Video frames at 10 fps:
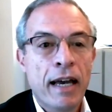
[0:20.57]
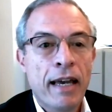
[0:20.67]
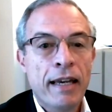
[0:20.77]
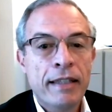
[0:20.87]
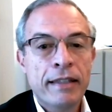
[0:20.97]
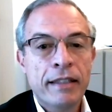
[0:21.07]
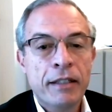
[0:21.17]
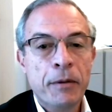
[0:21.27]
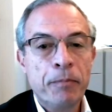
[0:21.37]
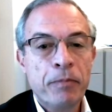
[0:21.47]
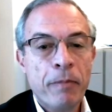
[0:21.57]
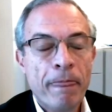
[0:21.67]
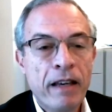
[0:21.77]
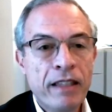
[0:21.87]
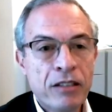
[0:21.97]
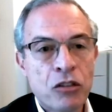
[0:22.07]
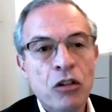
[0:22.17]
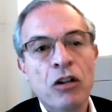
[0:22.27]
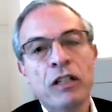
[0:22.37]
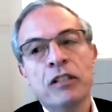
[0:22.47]
And this
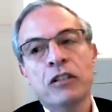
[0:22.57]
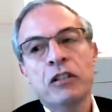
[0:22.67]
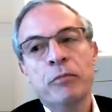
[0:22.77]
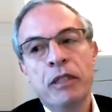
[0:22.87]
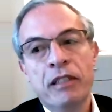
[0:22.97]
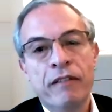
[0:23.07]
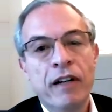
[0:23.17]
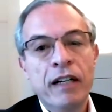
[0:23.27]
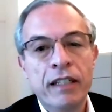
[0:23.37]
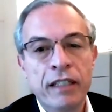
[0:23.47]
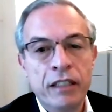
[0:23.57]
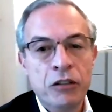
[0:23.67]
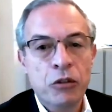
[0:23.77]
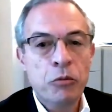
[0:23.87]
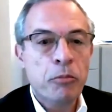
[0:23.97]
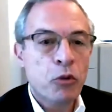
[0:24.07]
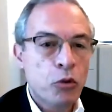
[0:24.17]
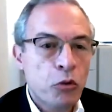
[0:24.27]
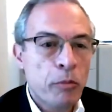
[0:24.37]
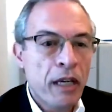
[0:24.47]
talk is going to be divided into
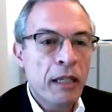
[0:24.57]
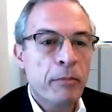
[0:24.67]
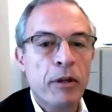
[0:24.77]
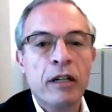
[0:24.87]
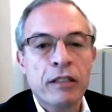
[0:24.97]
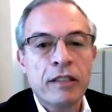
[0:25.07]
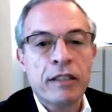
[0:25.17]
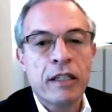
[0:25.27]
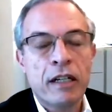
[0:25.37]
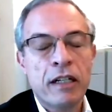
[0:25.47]
two main parts,